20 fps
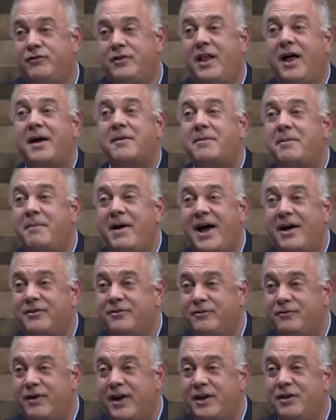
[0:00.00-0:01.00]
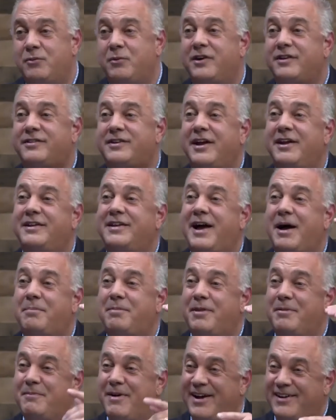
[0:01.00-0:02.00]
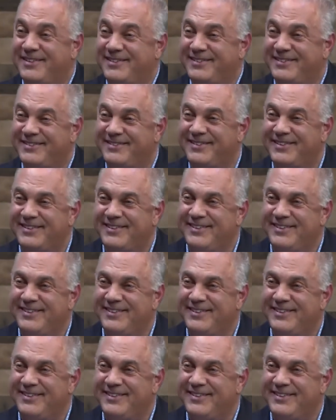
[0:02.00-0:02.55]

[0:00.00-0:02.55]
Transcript: climbed the mountain, right? You want to stay on top of the mountain.